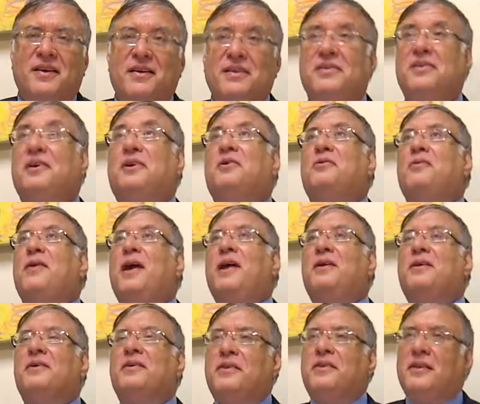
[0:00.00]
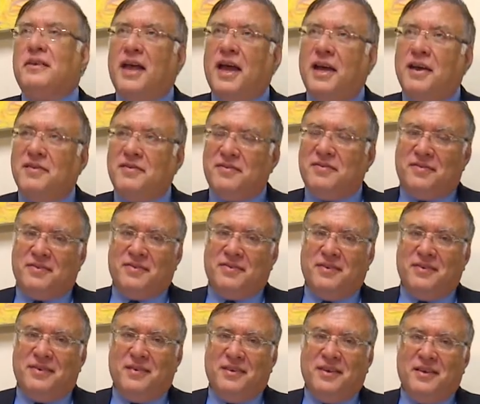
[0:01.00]
The greater the life.
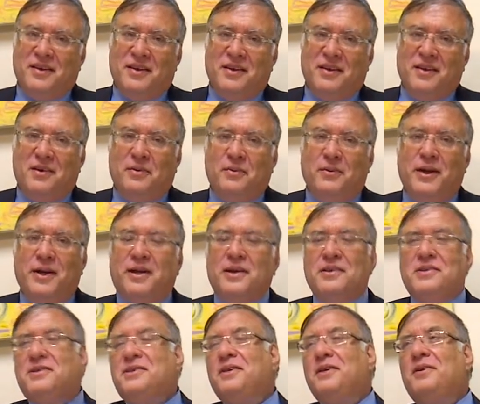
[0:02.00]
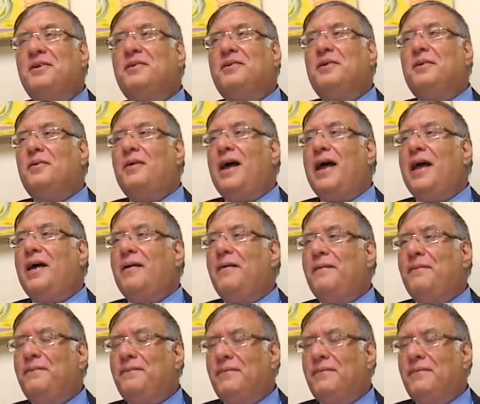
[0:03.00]
We consider Torah